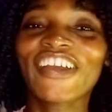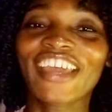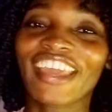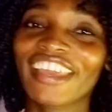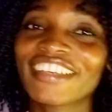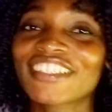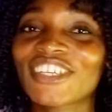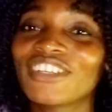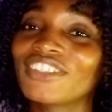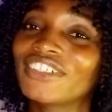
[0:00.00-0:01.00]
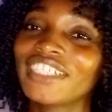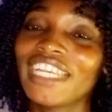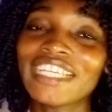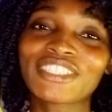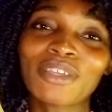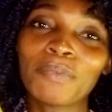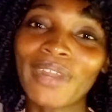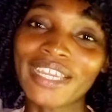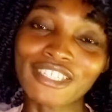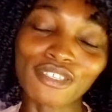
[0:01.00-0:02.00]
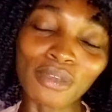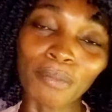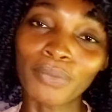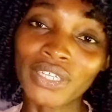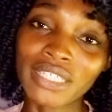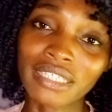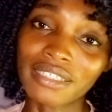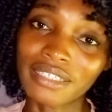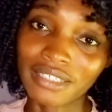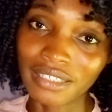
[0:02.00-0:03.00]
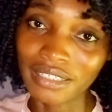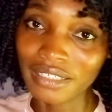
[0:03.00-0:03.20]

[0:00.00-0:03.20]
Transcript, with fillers: okay, so let's jump right into unboxing this